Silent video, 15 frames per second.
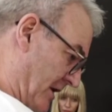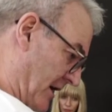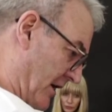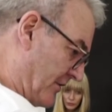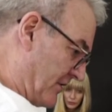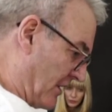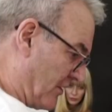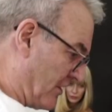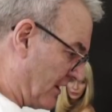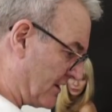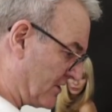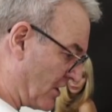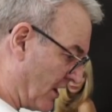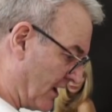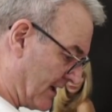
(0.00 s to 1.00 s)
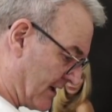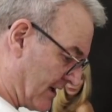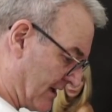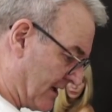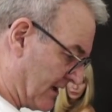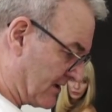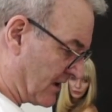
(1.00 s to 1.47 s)
And the only tiny
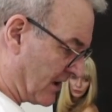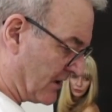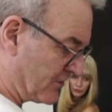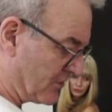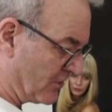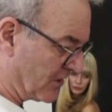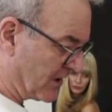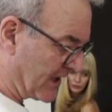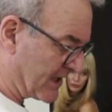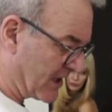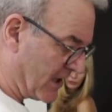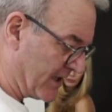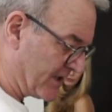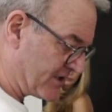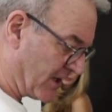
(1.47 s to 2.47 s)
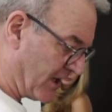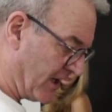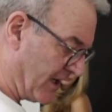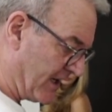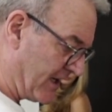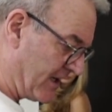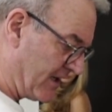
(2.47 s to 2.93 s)
little things, I do like eye to
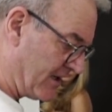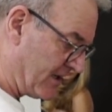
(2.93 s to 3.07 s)
eye.